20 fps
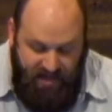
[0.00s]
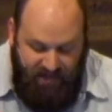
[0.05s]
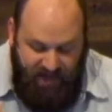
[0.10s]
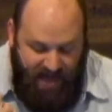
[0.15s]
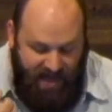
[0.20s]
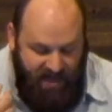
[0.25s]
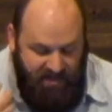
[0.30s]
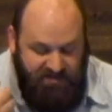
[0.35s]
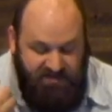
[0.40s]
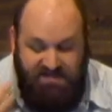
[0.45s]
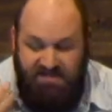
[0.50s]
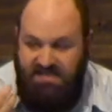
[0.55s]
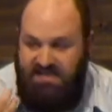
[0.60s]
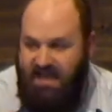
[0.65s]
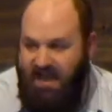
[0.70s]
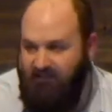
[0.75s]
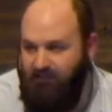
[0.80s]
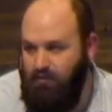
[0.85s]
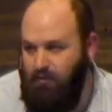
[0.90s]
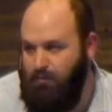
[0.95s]
that has
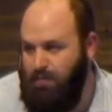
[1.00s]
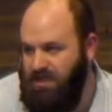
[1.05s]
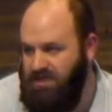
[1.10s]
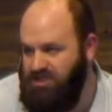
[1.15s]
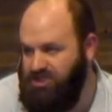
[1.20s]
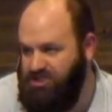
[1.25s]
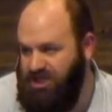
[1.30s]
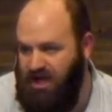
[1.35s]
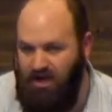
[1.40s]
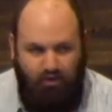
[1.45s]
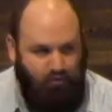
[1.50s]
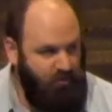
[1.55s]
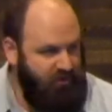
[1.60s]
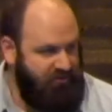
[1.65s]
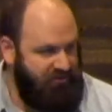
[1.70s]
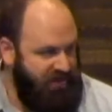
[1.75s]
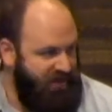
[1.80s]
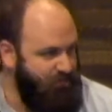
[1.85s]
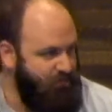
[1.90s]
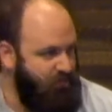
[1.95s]
never been shared
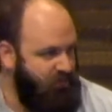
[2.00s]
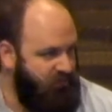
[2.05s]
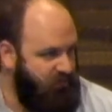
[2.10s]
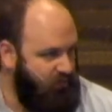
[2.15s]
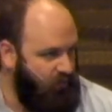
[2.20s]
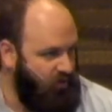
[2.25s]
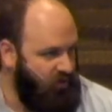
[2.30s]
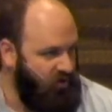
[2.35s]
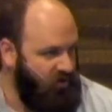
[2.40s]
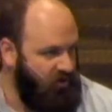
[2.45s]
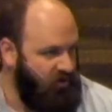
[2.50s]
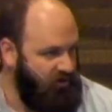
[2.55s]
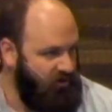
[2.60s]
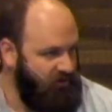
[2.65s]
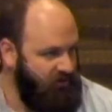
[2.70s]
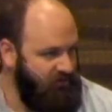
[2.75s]
with them before.